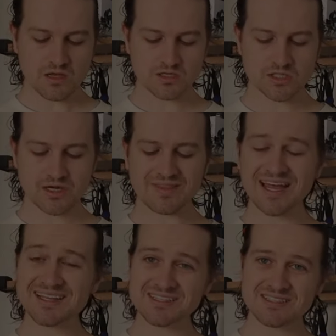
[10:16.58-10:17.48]
So
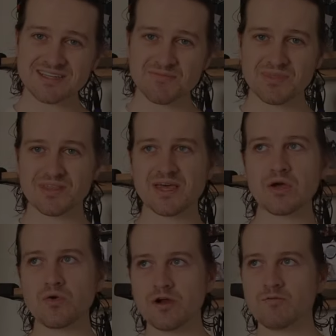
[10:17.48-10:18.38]
that is something
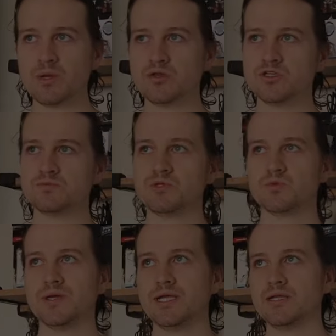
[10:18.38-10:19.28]
that could have been used
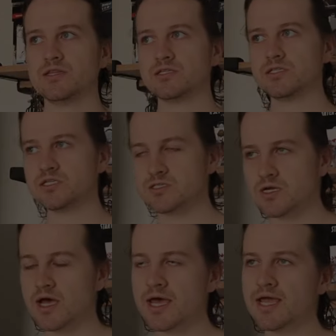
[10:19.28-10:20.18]
between the
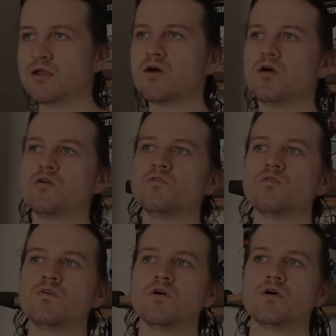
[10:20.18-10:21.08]
design
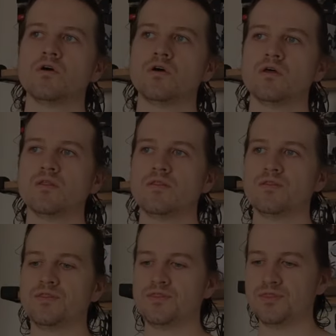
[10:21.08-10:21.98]
of
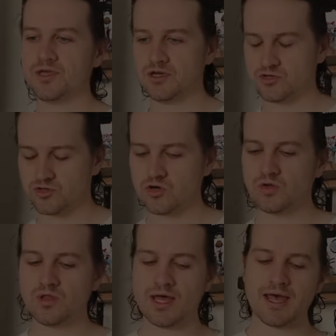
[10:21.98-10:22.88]
the
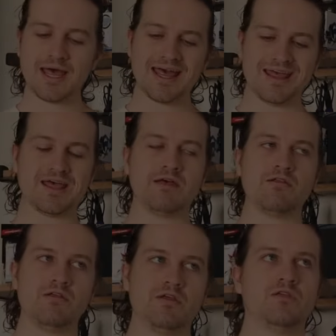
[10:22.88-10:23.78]
controller
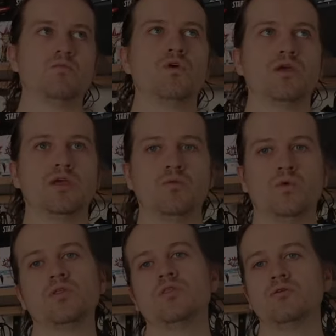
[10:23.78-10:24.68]
and in working
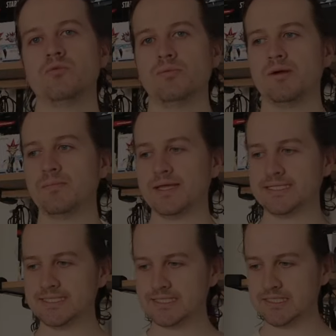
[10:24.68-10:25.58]
with the remote play
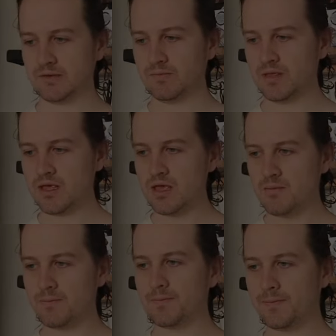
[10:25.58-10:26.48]
system.
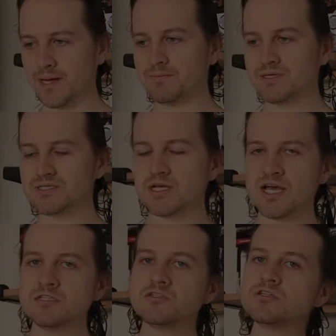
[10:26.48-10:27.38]
But
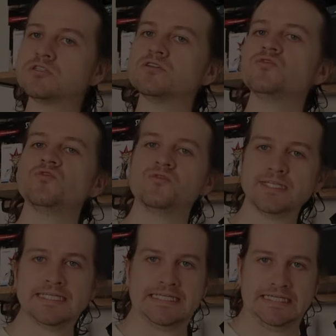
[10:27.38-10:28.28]
besides those little
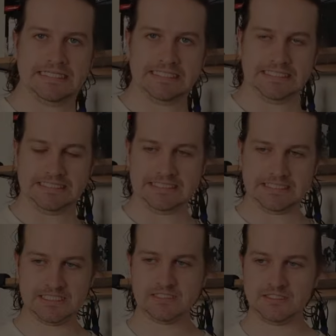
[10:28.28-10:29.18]
finicky
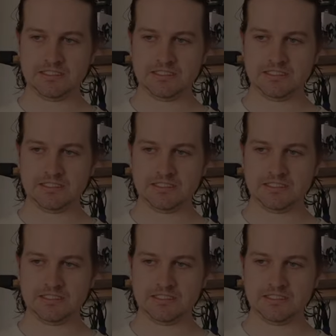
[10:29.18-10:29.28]
things,